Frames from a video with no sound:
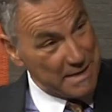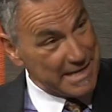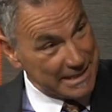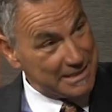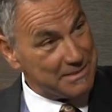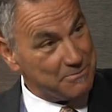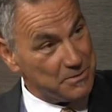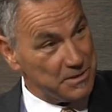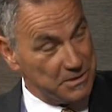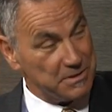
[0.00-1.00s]
May with
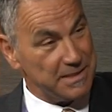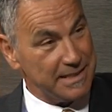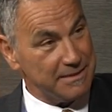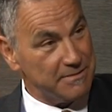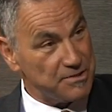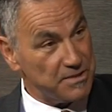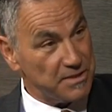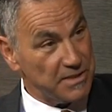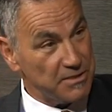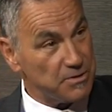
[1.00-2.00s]
the UK,
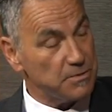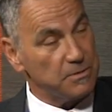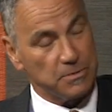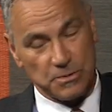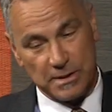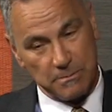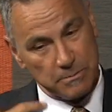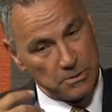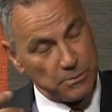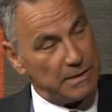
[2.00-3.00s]
visiting there to try to
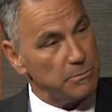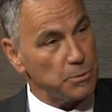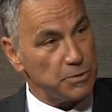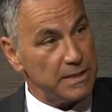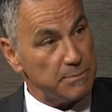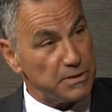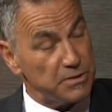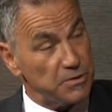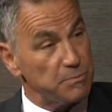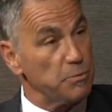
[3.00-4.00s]
create more trade
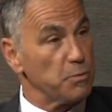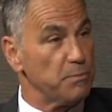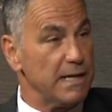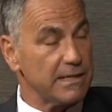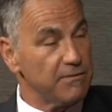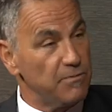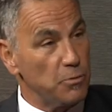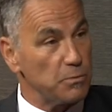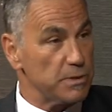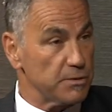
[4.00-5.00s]
opportunities both back and
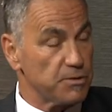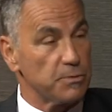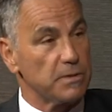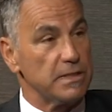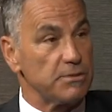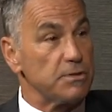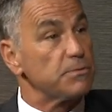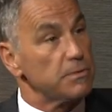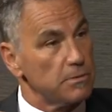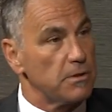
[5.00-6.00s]
forth between those two countries,
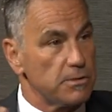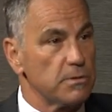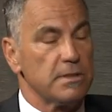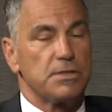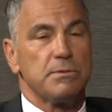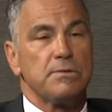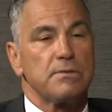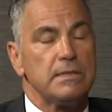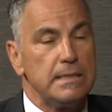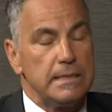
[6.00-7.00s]
our two countries.
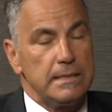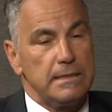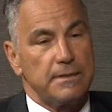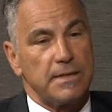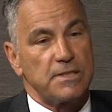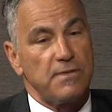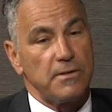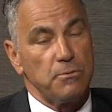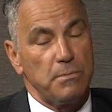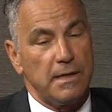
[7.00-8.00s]
That's
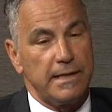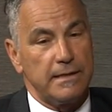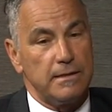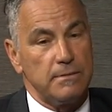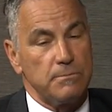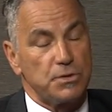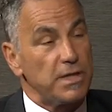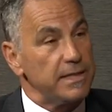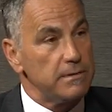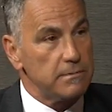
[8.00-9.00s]
followed by
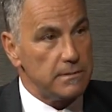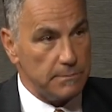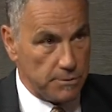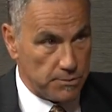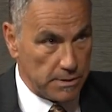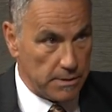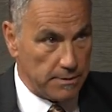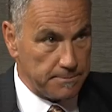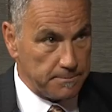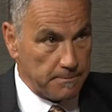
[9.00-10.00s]
China and Brazil.